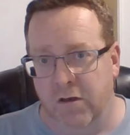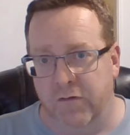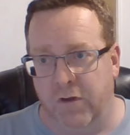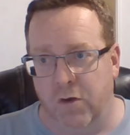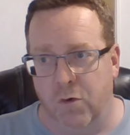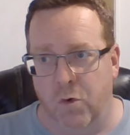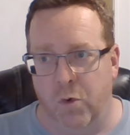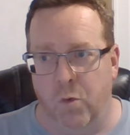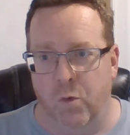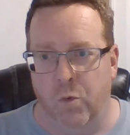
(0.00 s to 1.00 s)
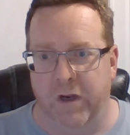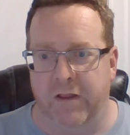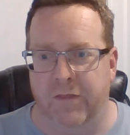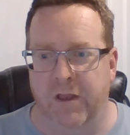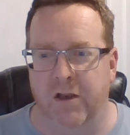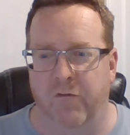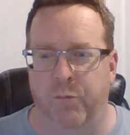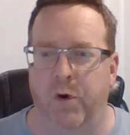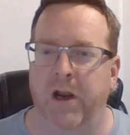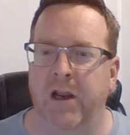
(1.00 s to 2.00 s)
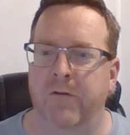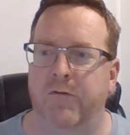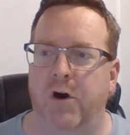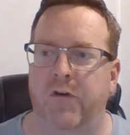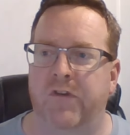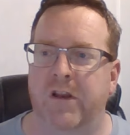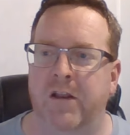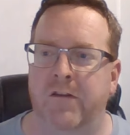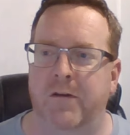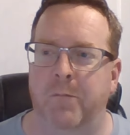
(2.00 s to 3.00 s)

So we think of praying for our sins,